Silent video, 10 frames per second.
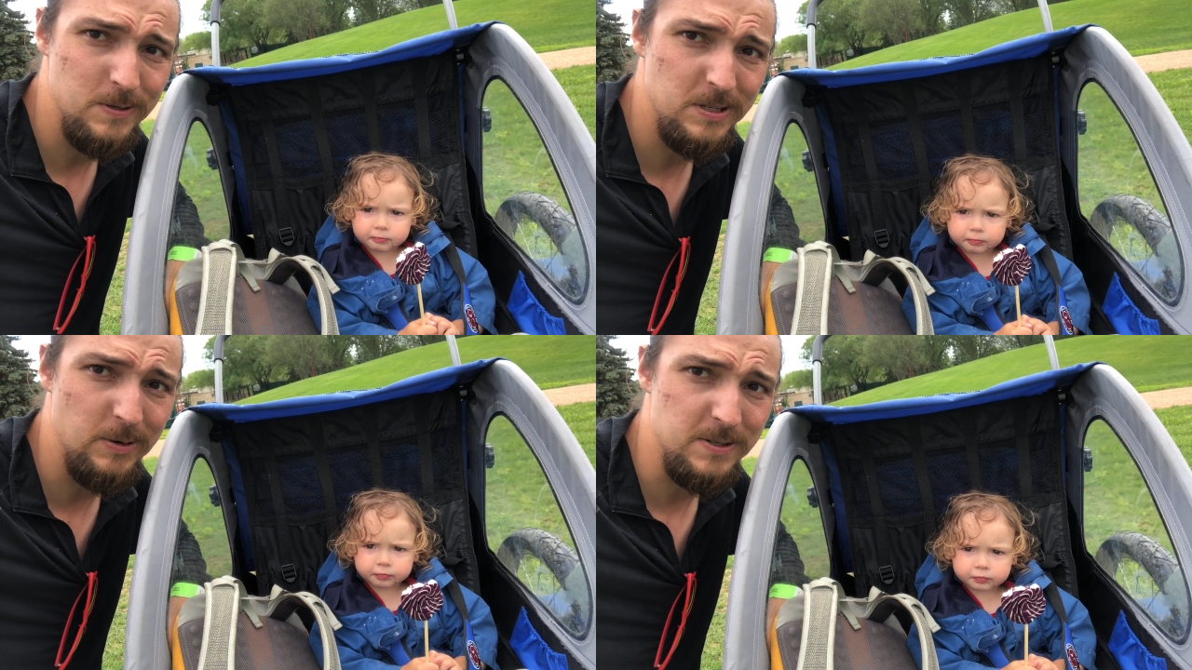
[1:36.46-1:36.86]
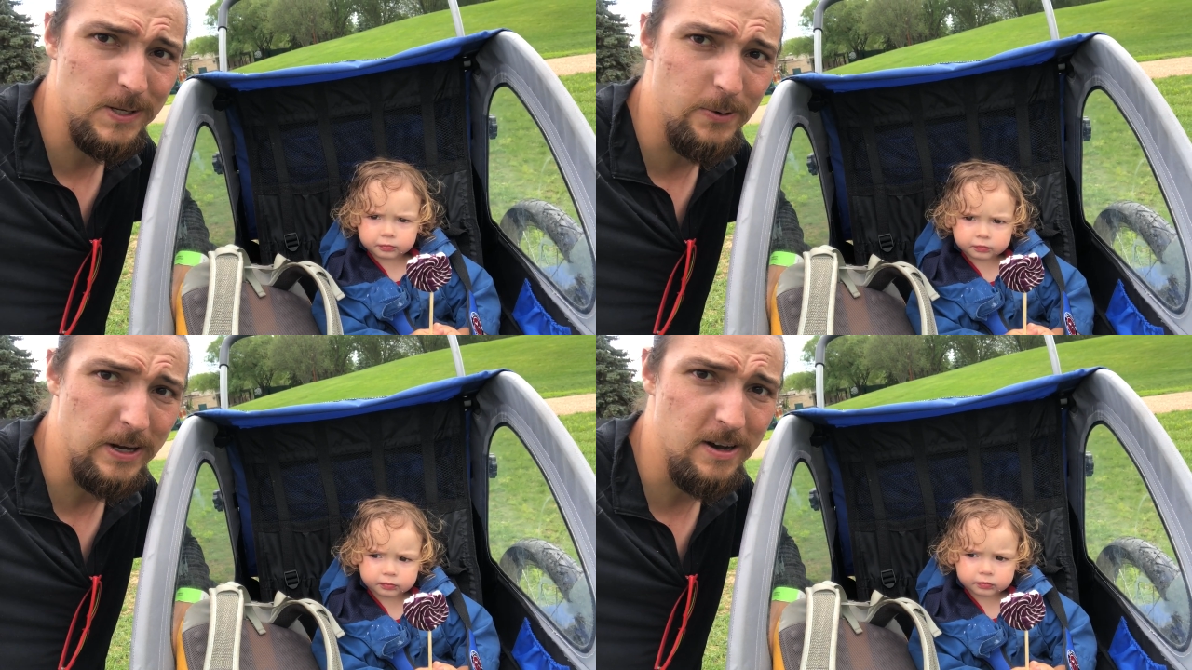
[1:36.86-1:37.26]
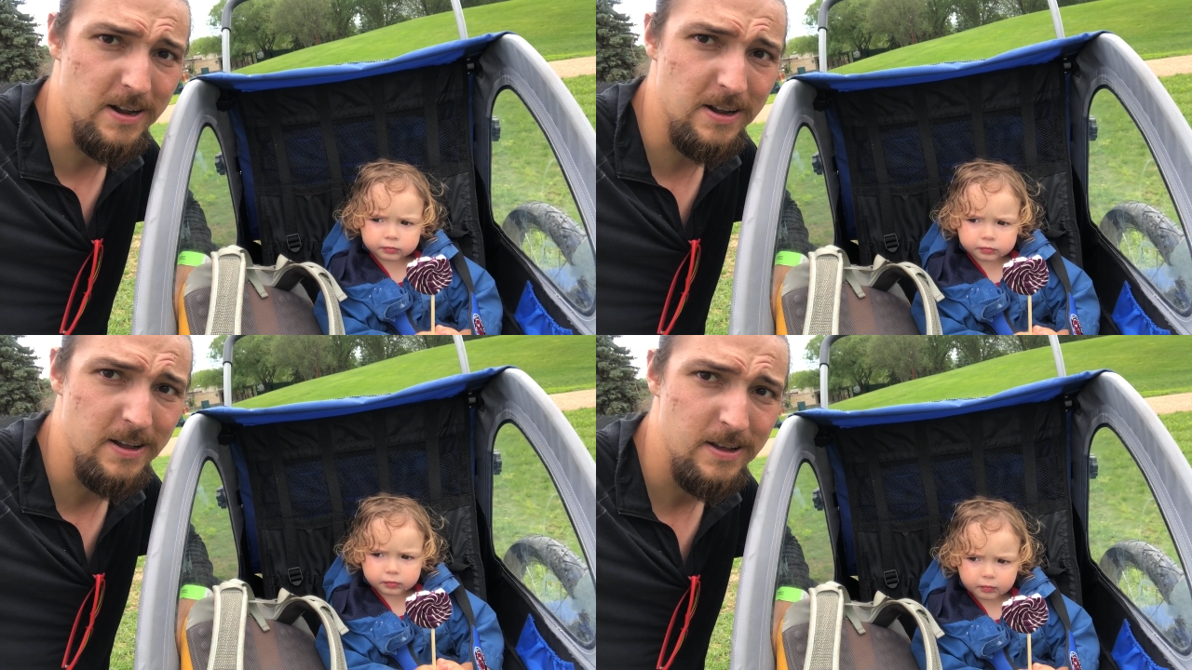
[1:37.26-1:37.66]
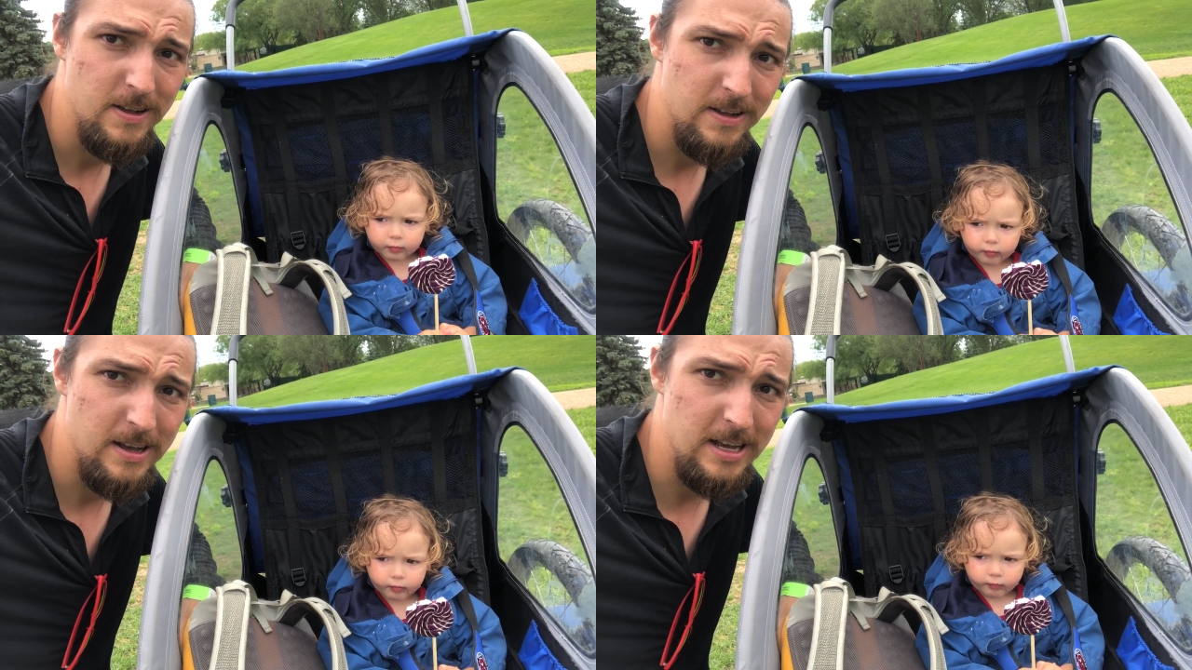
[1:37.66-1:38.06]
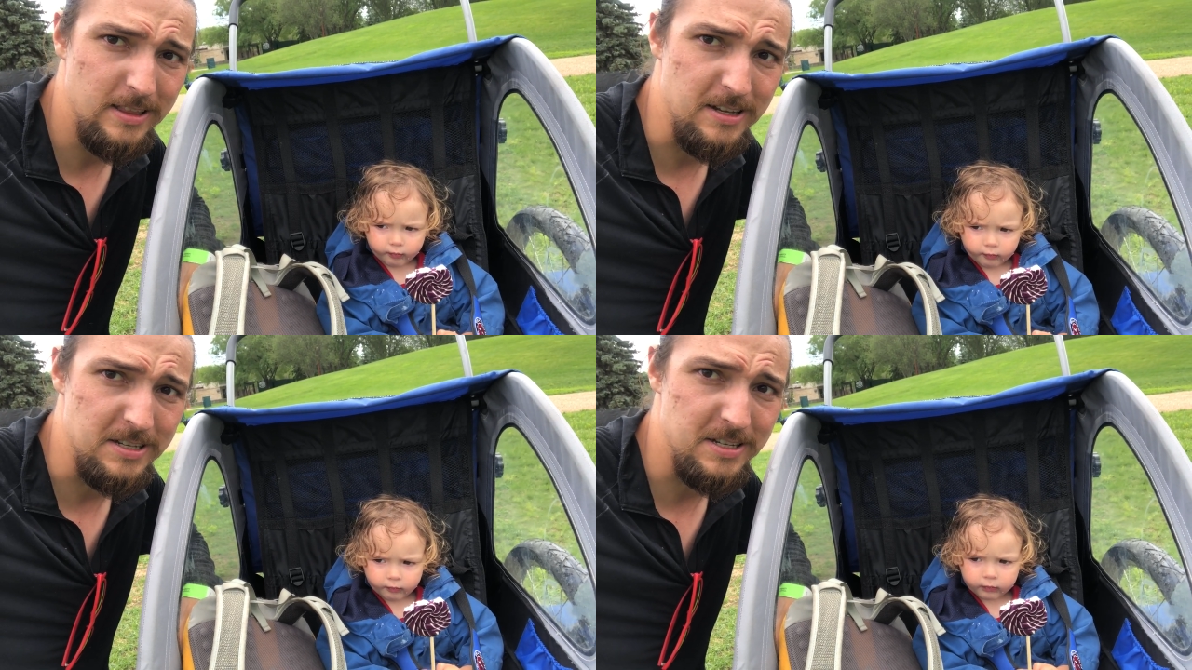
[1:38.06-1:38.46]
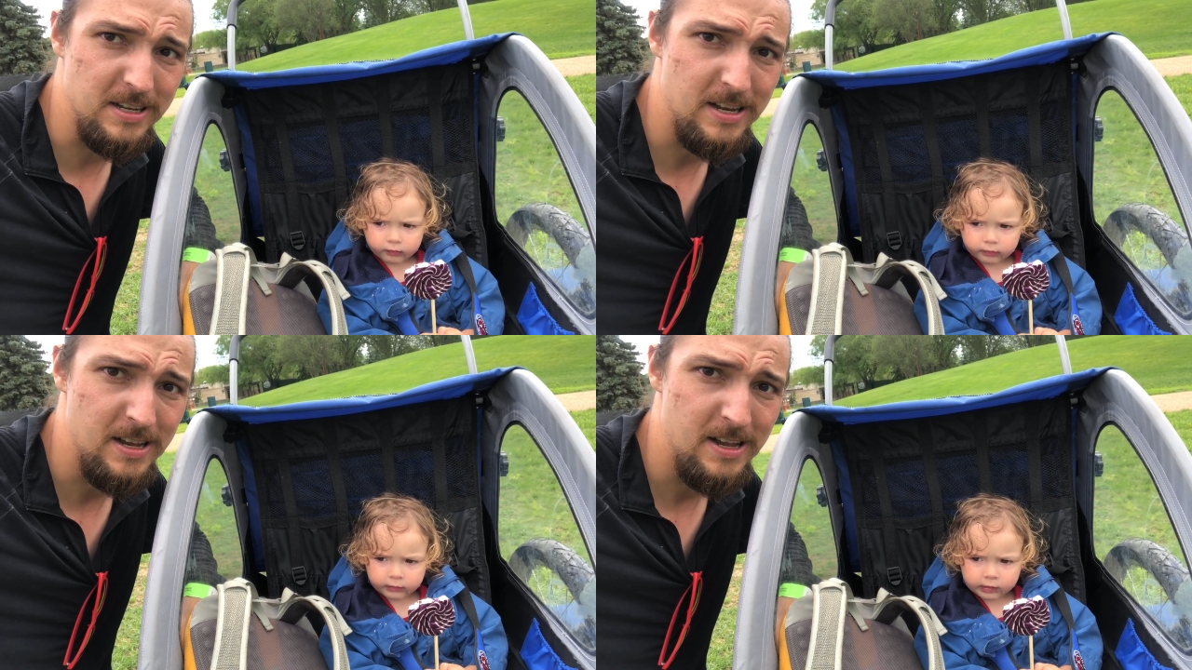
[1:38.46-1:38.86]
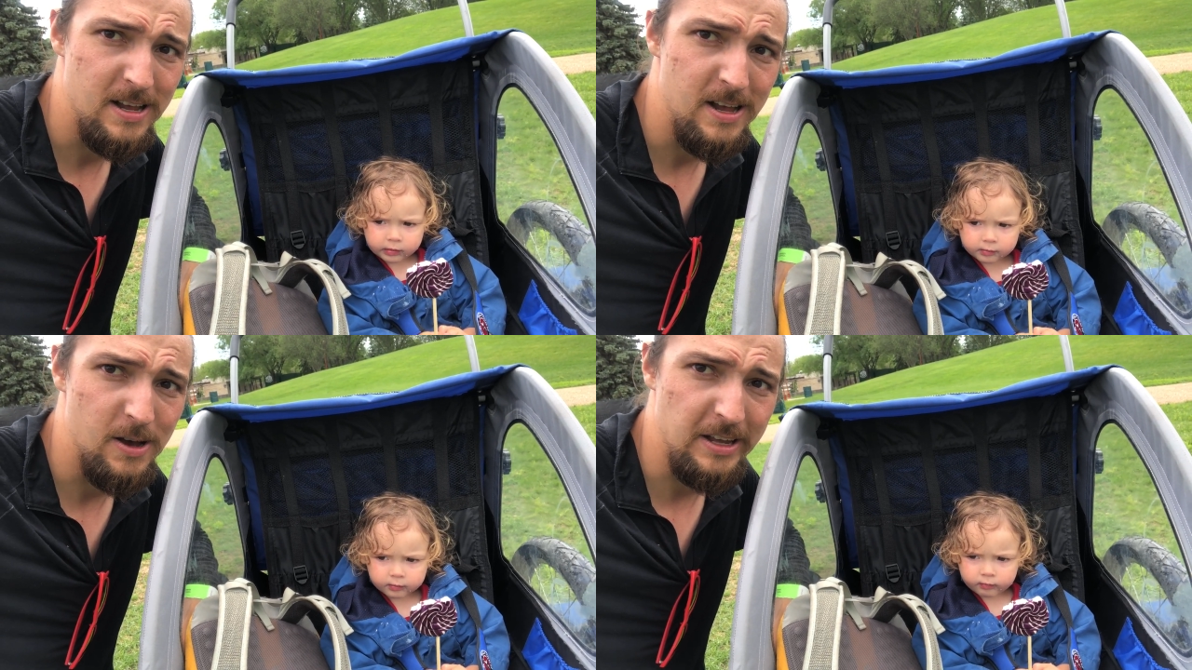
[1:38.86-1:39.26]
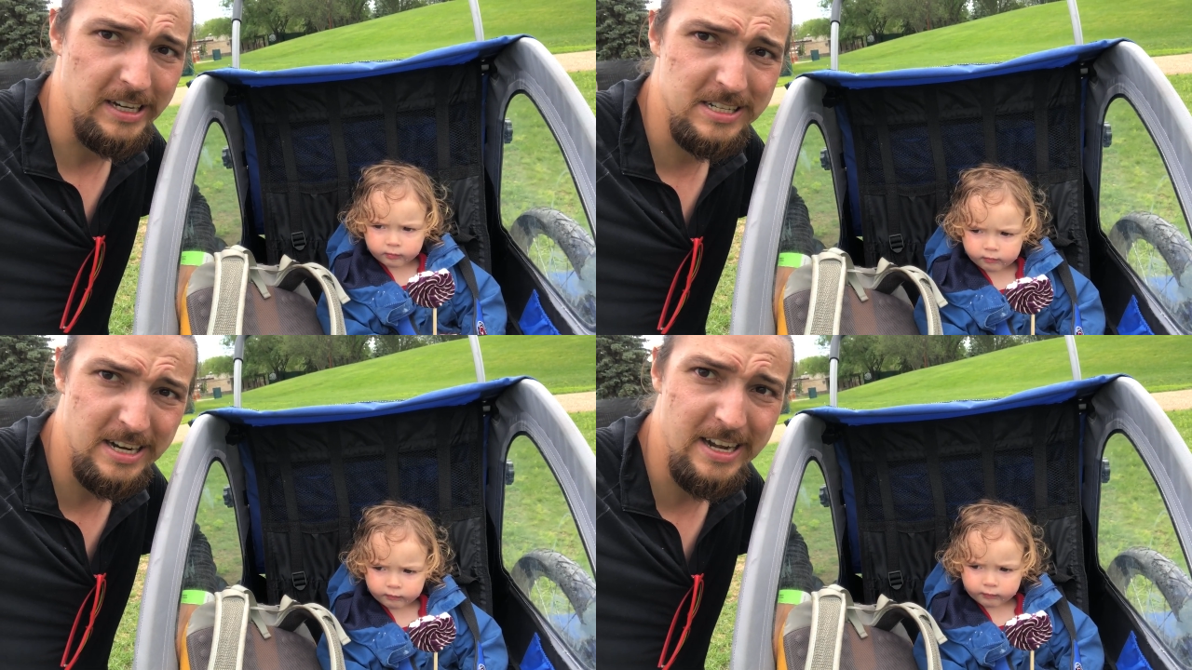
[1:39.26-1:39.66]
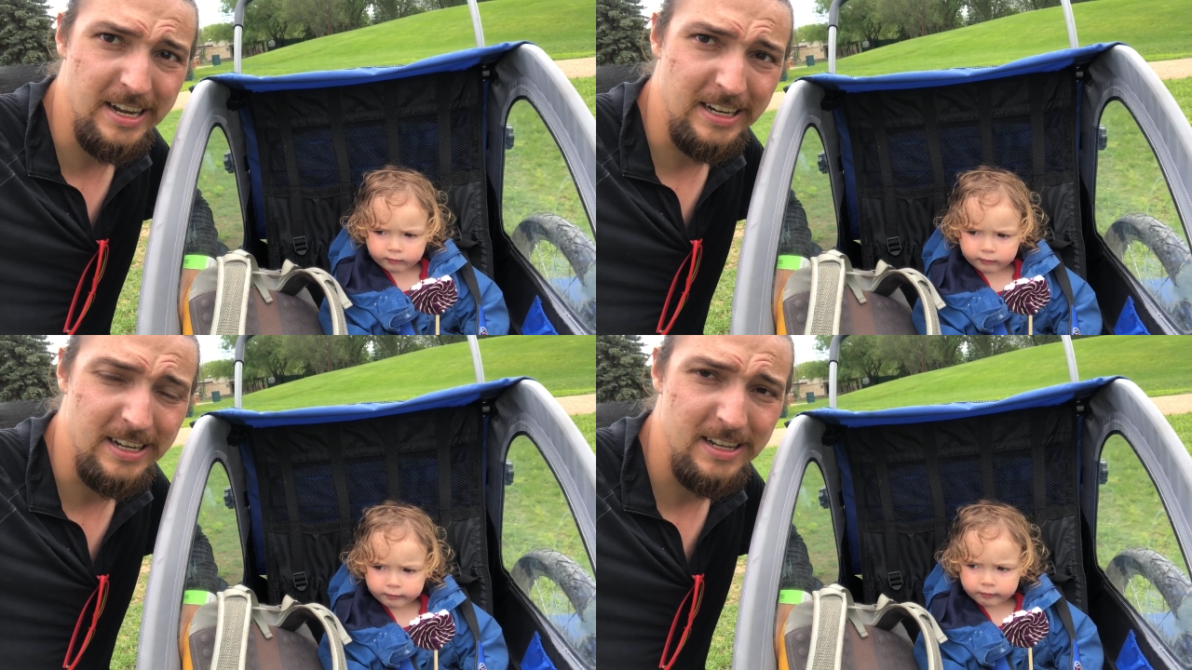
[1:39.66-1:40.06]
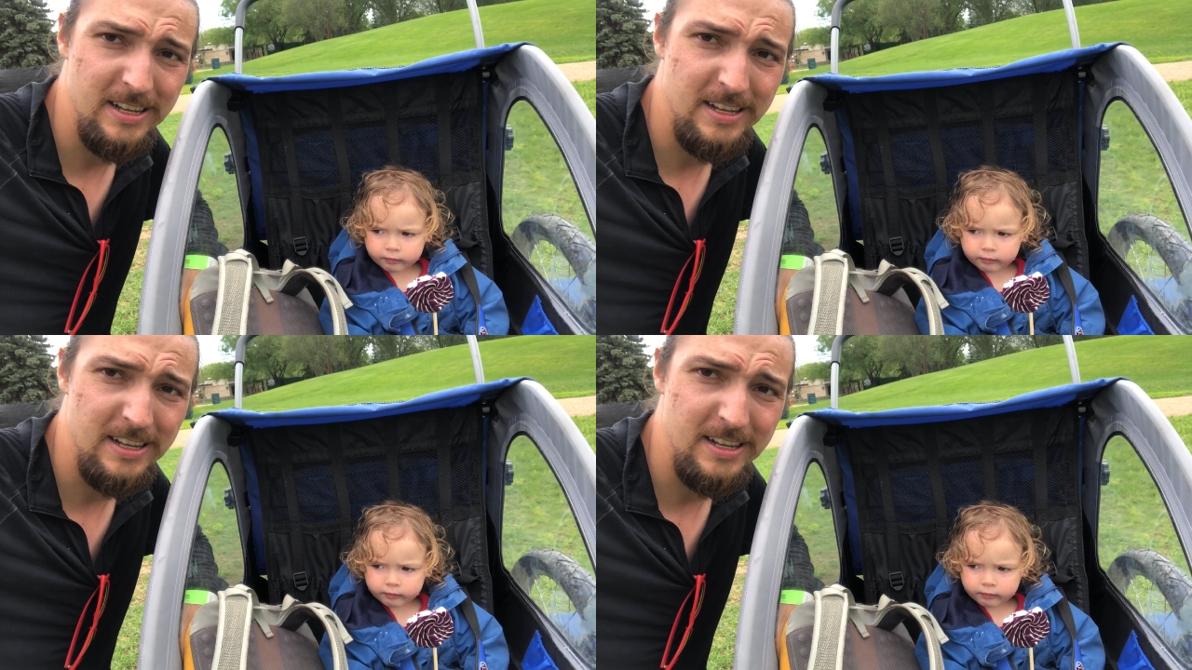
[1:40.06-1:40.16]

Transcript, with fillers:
Speaker 1: see what's going on at this exciting